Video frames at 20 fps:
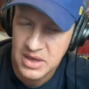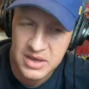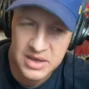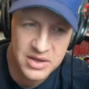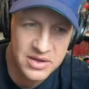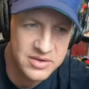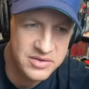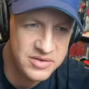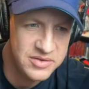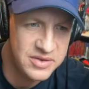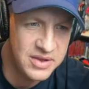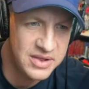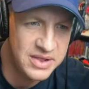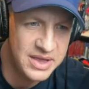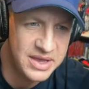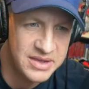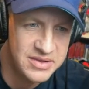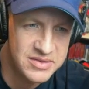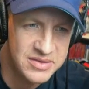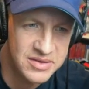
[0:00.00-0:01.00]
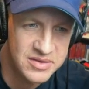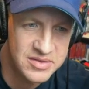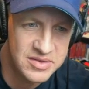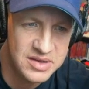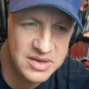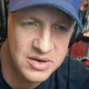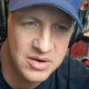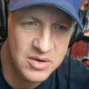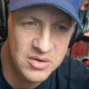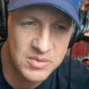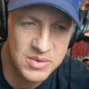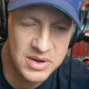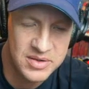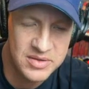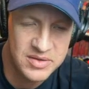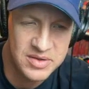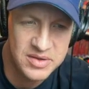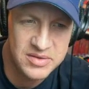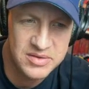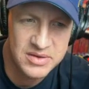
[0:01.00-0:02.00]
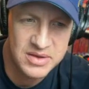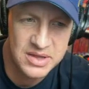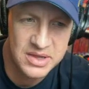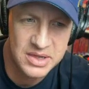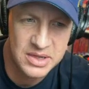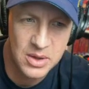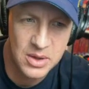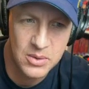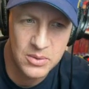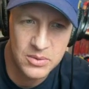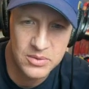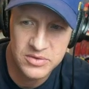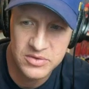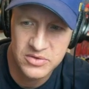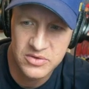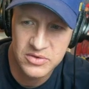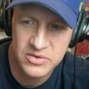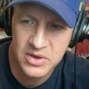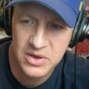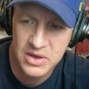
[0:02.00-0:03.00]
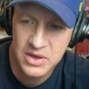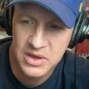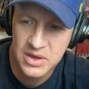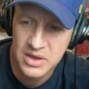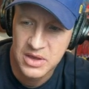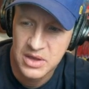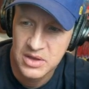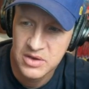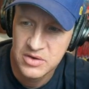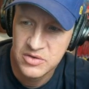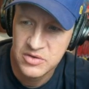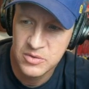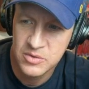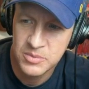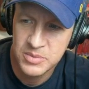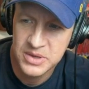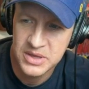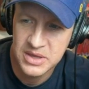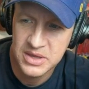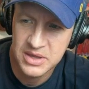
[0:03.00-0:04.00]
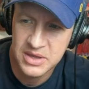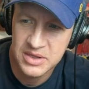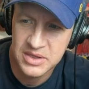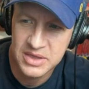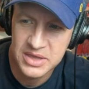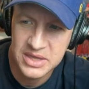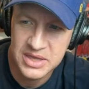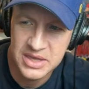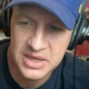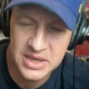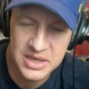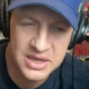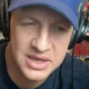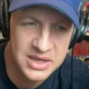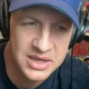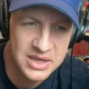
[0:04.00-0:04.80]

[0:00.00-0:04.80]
Yelich is at like 16 home runs. He's close to being the